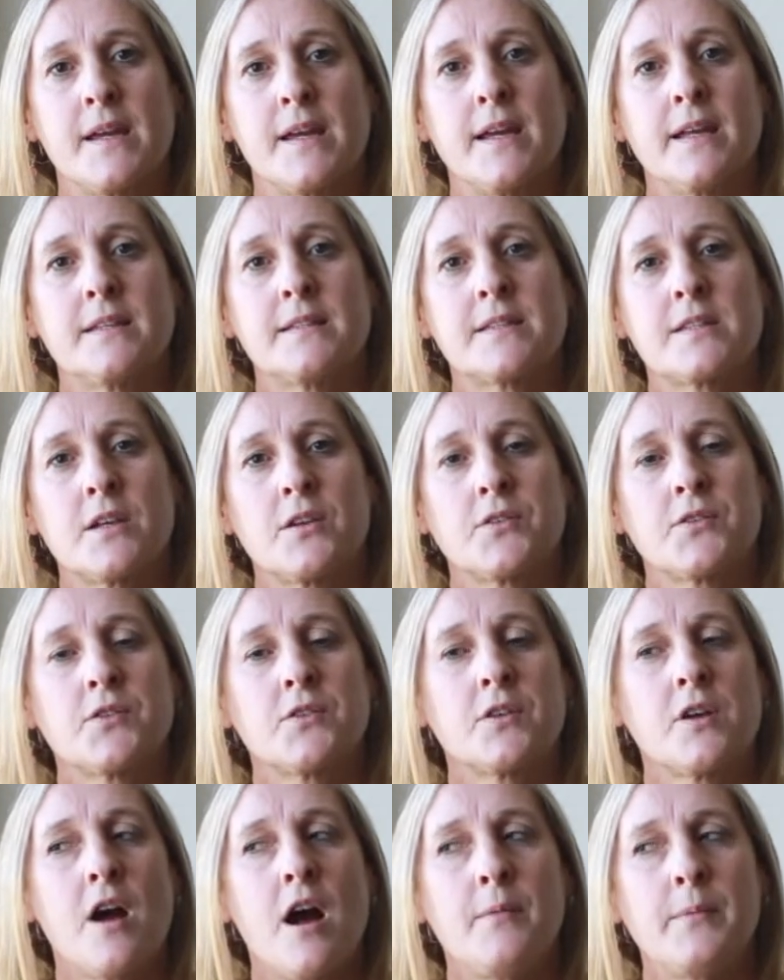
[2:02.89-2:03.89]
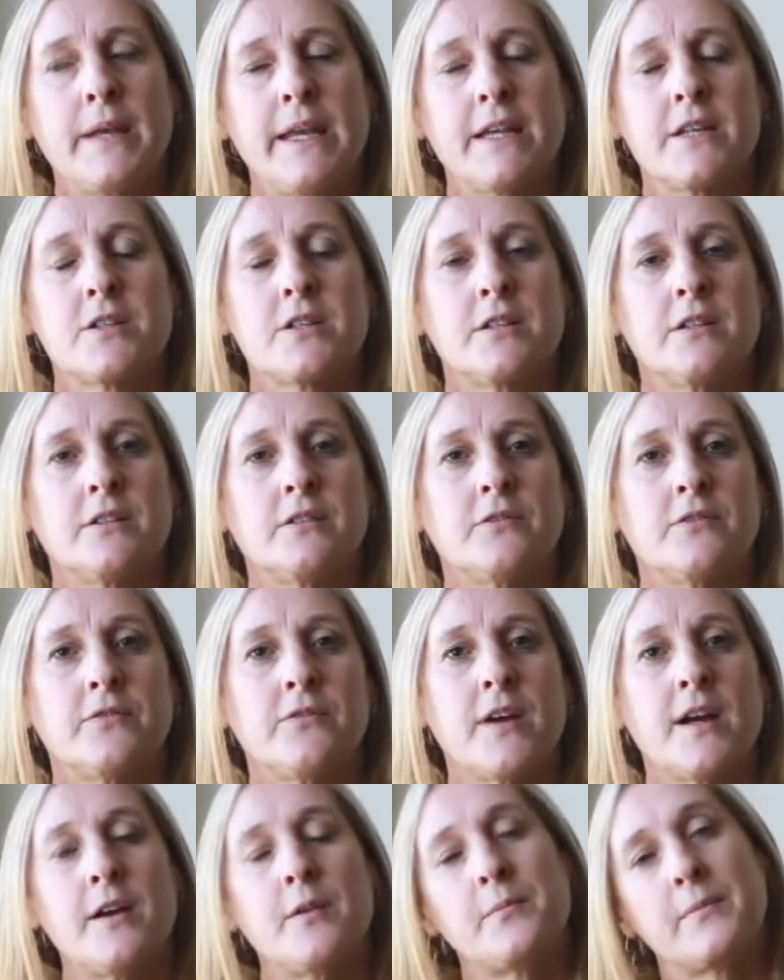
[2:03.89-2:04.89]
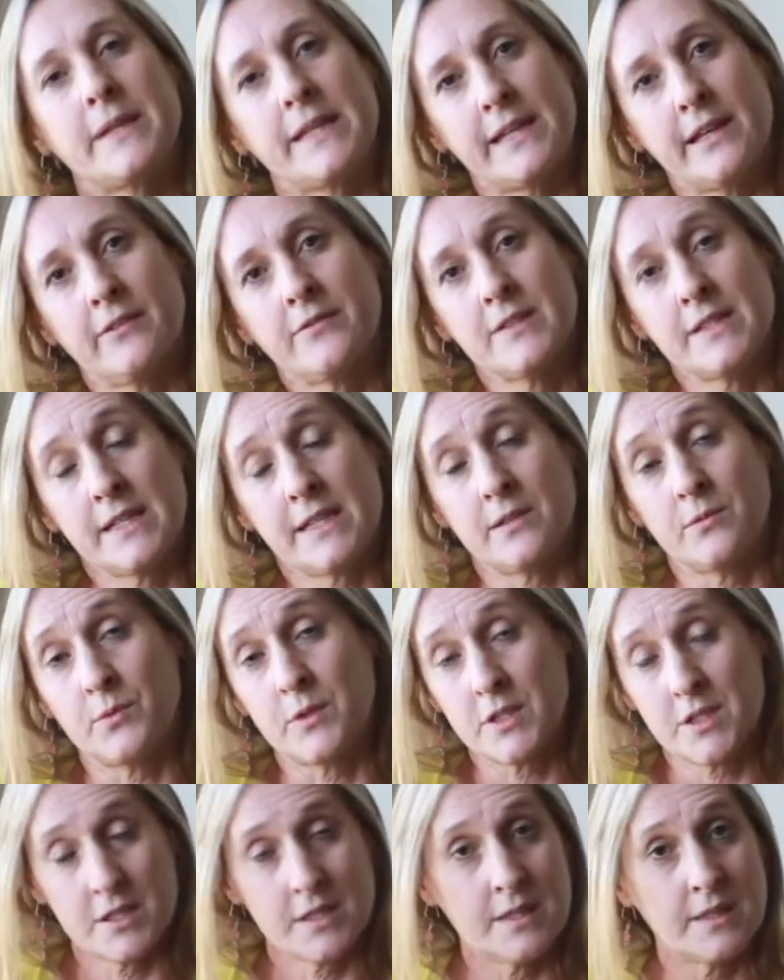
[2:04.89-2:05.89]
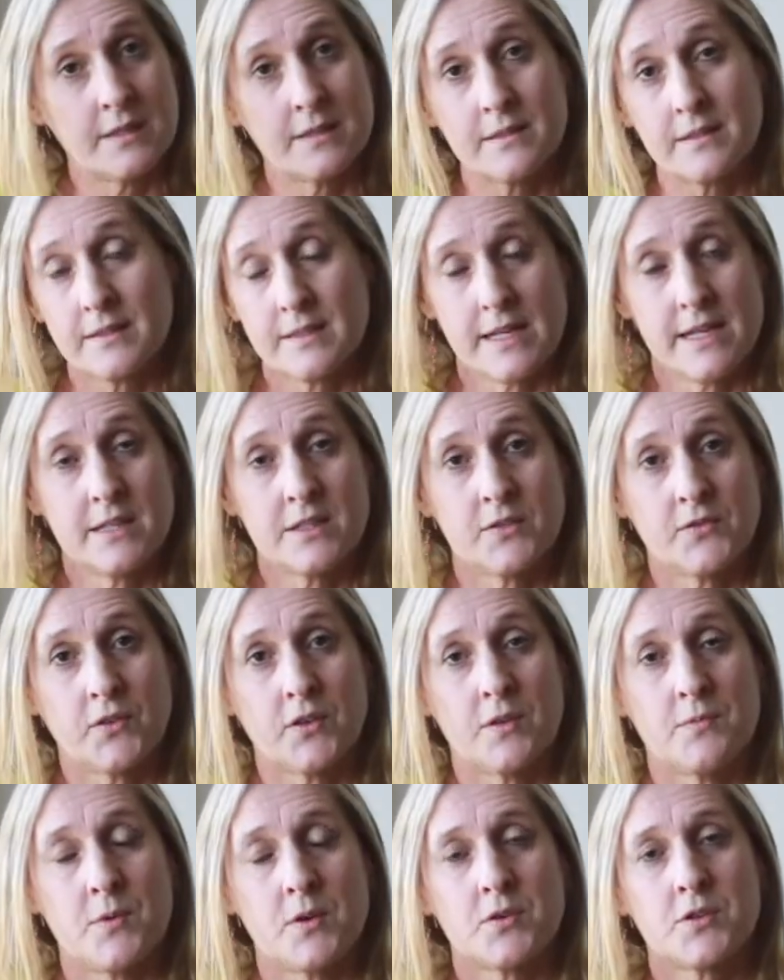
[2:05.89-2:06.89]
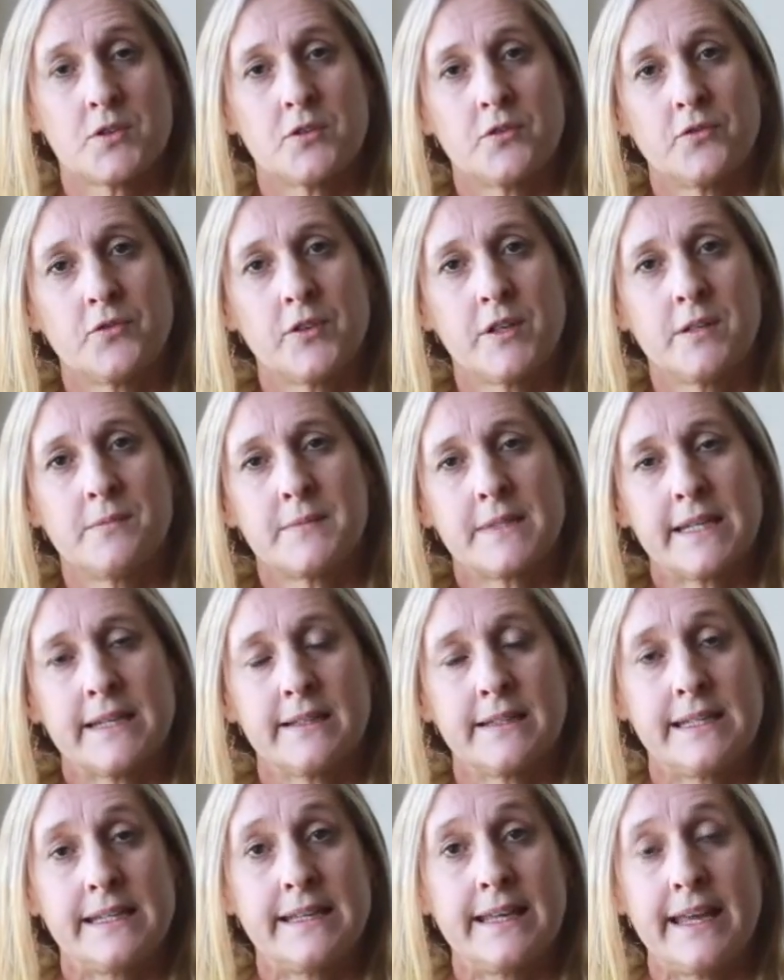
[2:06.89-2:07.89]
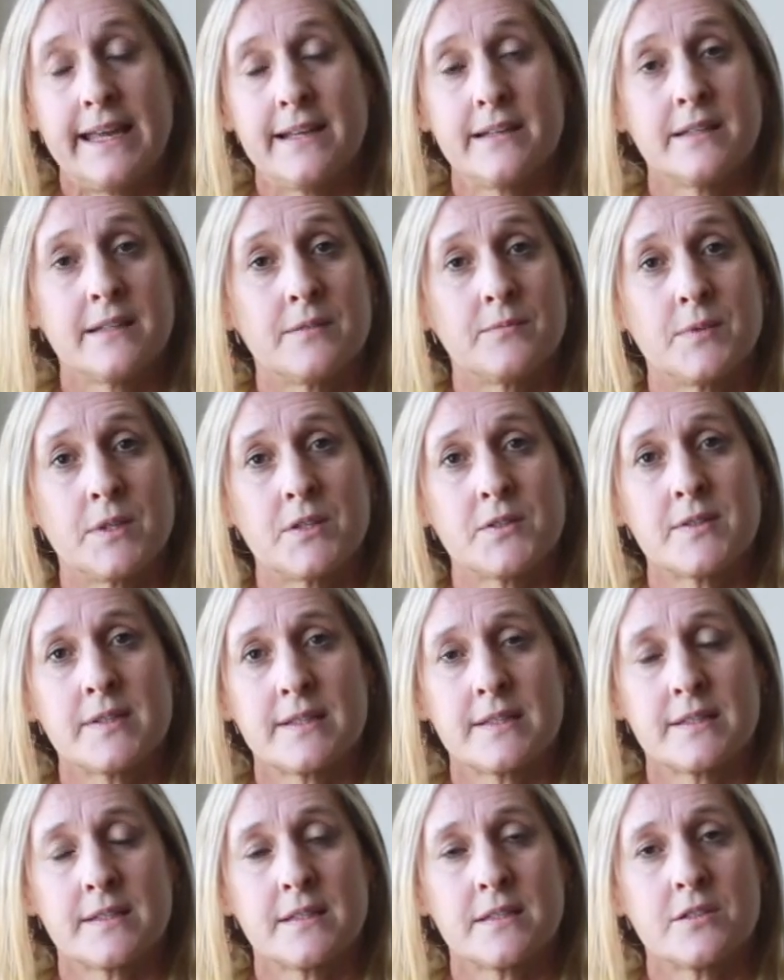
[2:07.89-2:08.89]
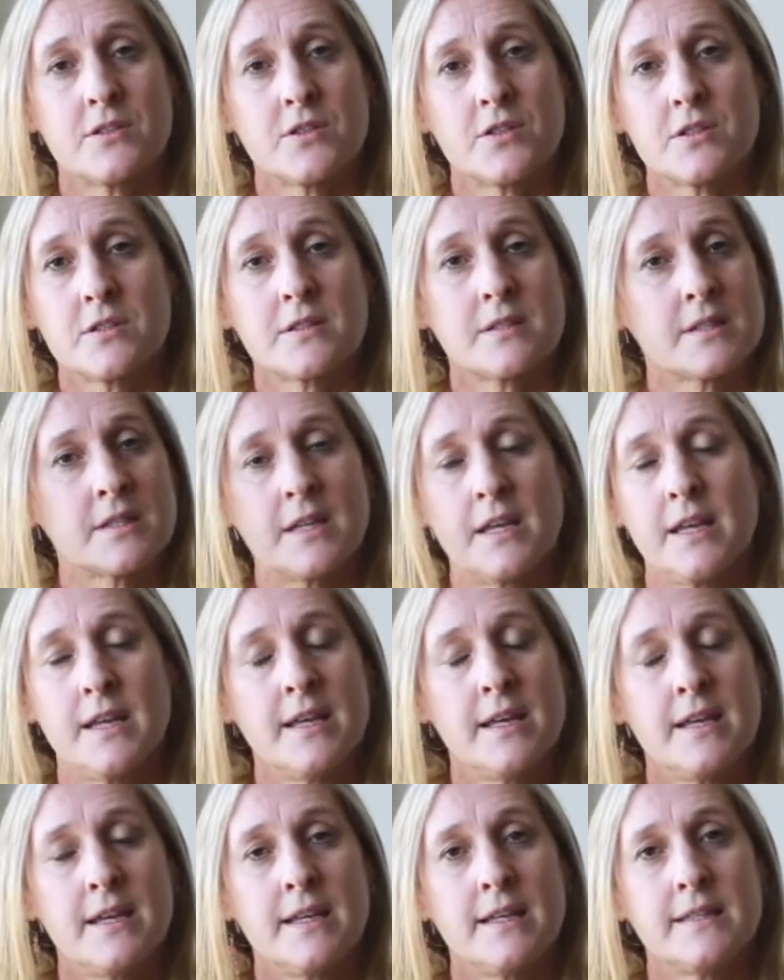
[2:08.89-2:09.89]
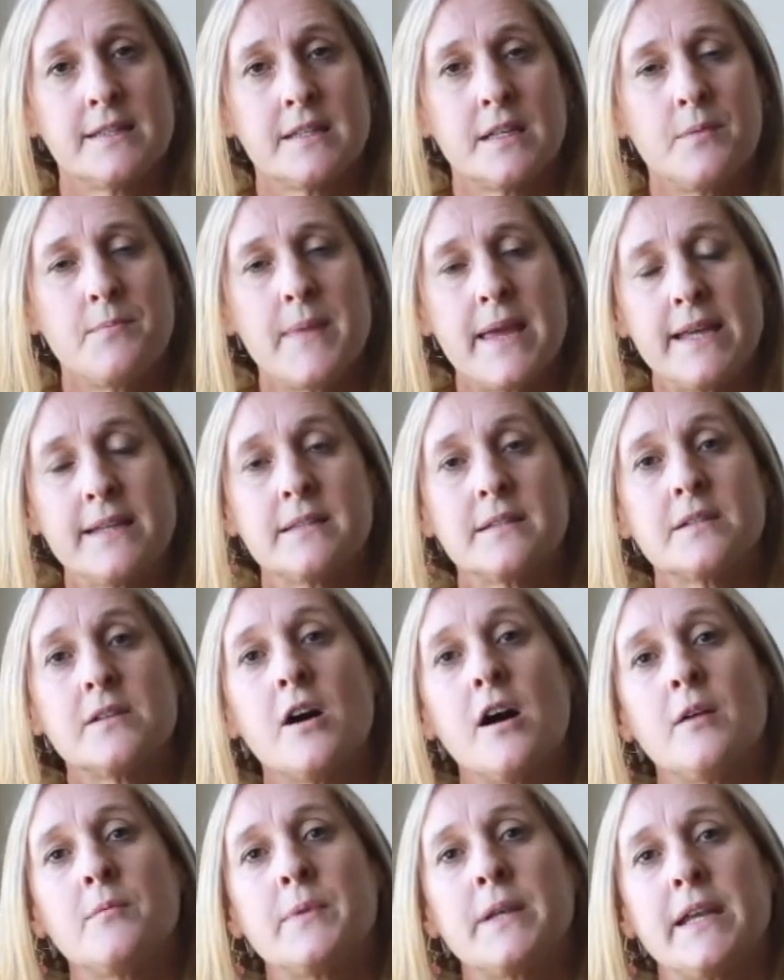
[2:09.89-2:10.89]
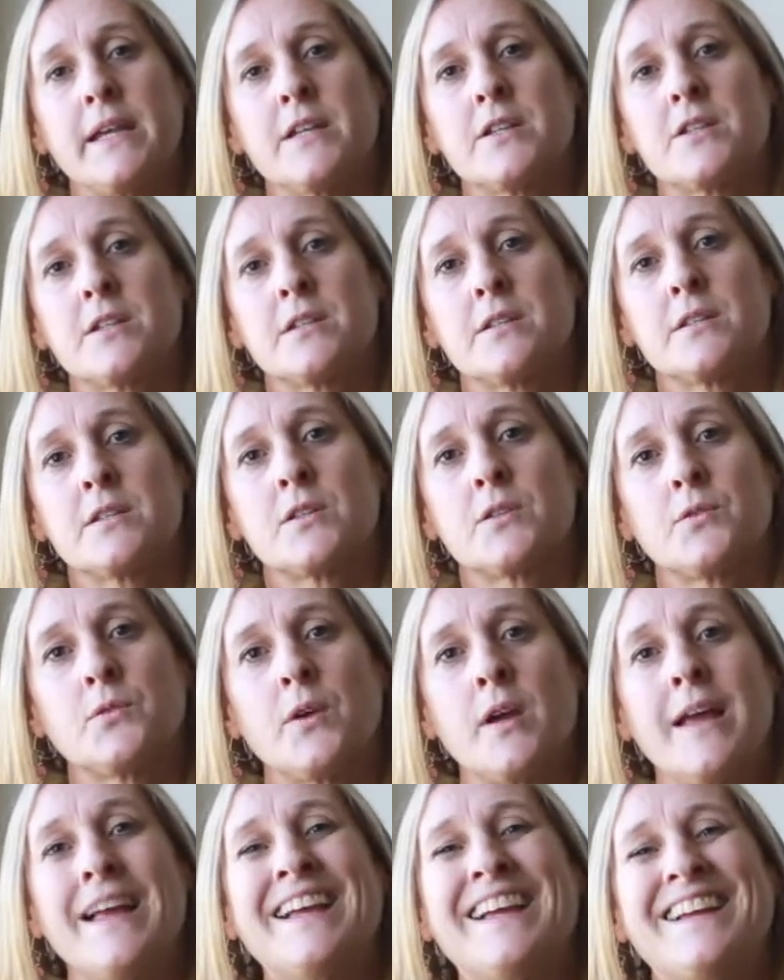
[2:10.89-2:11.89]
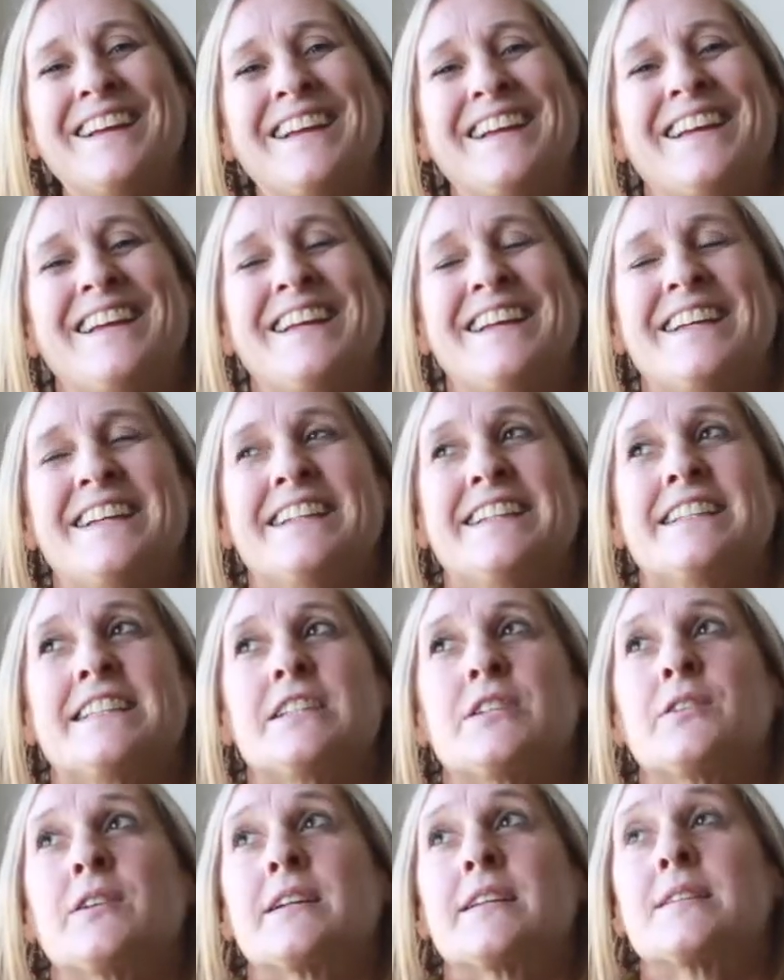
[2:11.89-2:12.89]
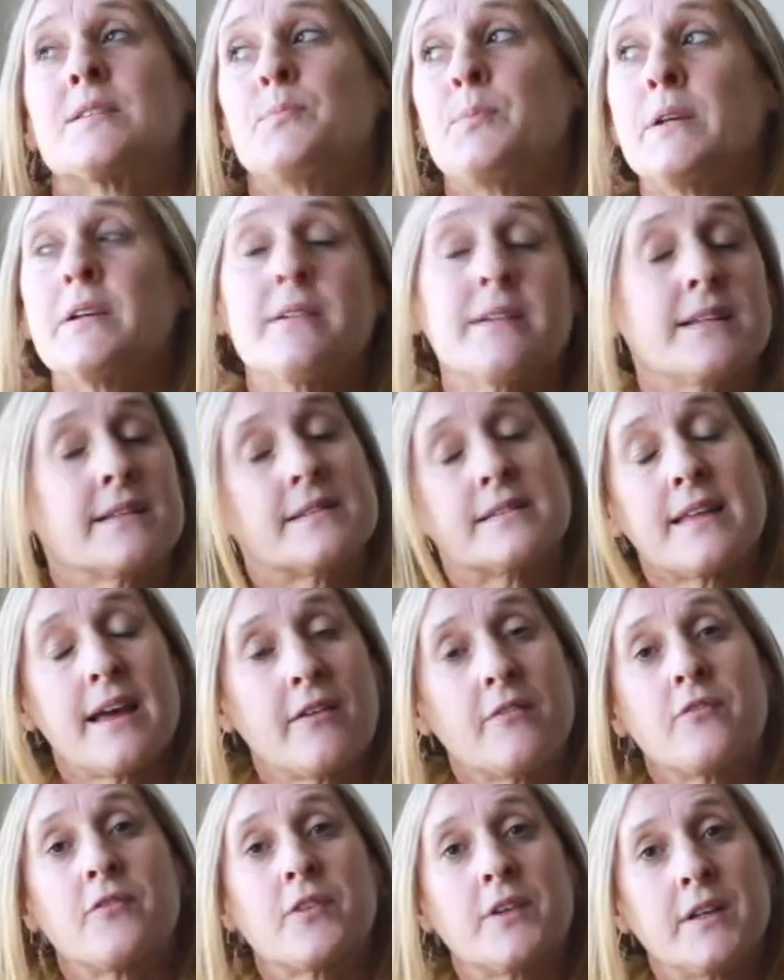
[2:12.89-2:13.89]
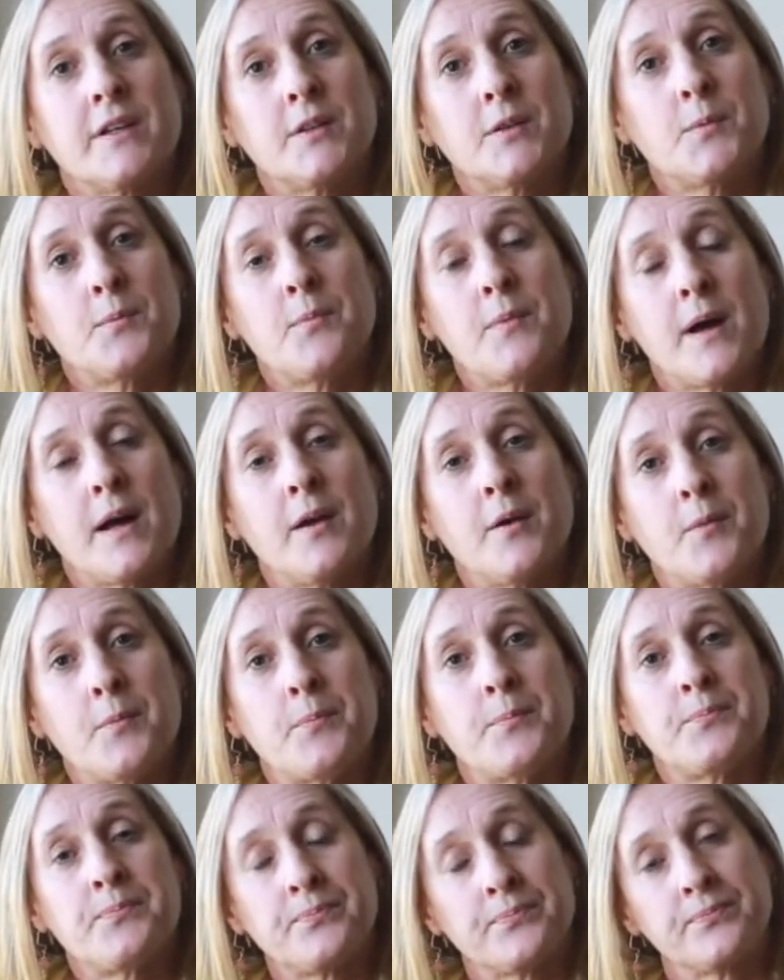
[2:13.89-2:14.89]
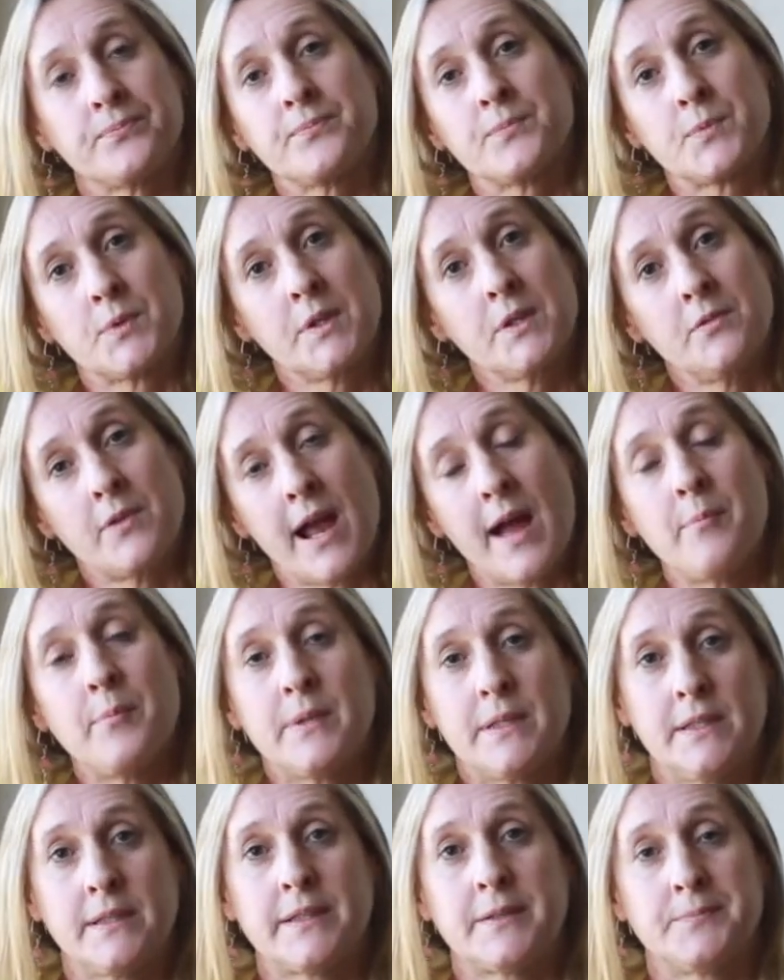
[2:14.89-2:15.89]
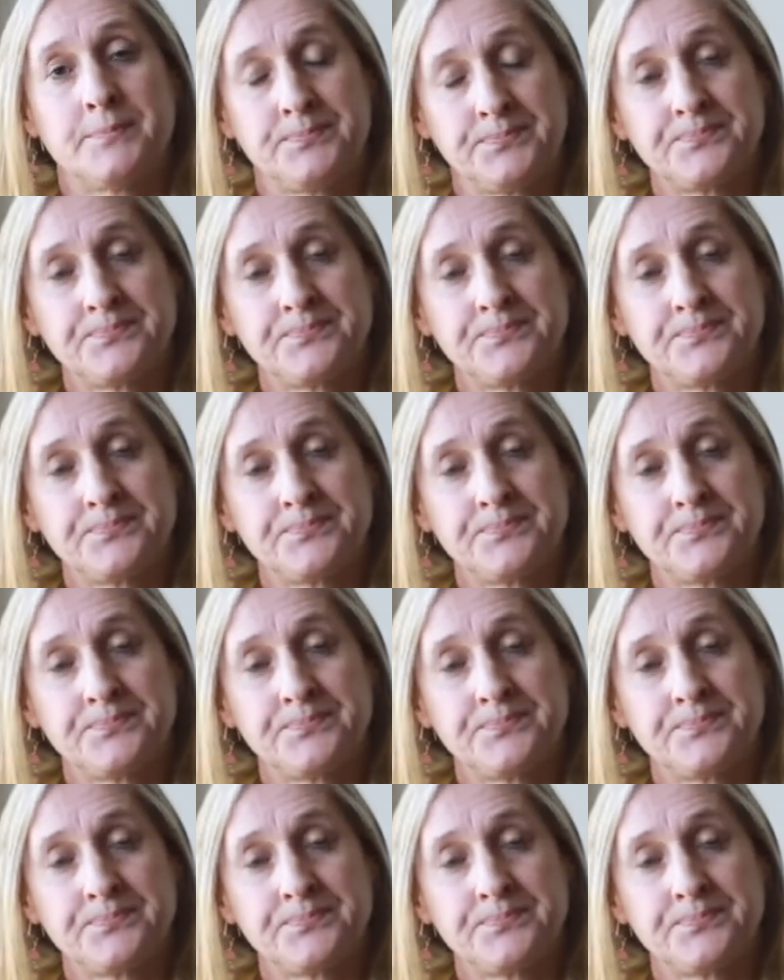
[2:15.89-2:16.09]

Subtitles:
And so through the combination of EFT, which stands for Emotional Freedom Technique, and hypnosis, it's an amazing combination to experience that freedom pretty rapidly.